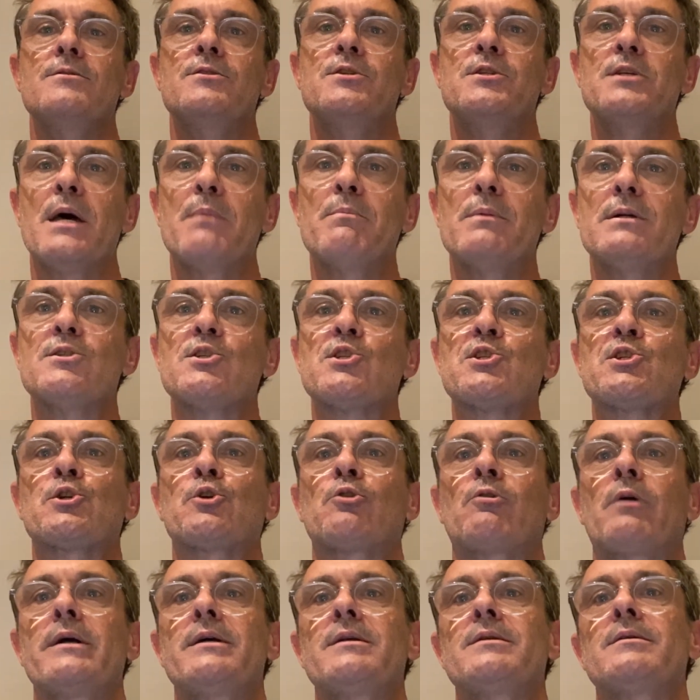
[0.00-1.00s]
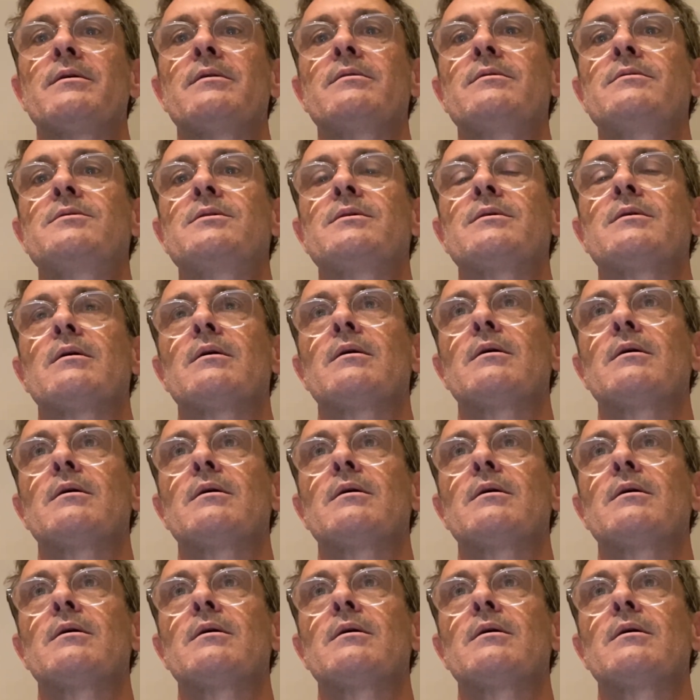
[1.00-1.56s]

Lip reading: demonstrated